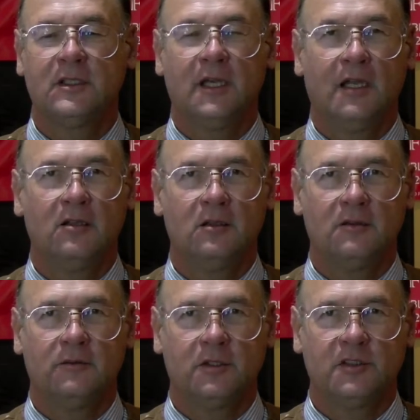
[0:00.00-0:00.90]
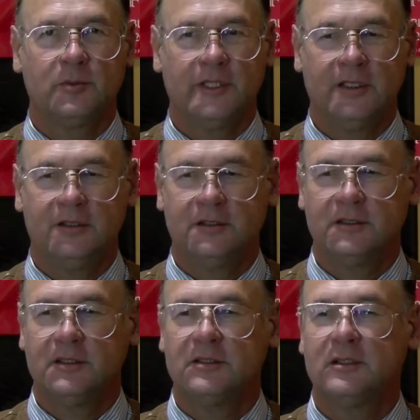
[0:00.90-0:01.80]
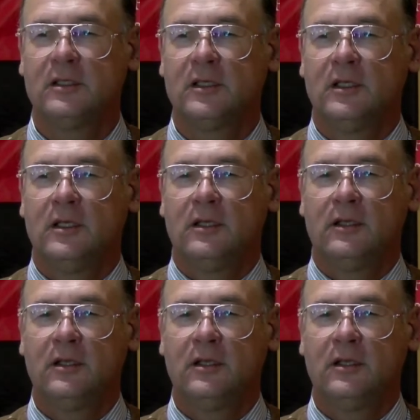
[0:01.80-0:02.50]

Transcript: and law enforcement agencies. They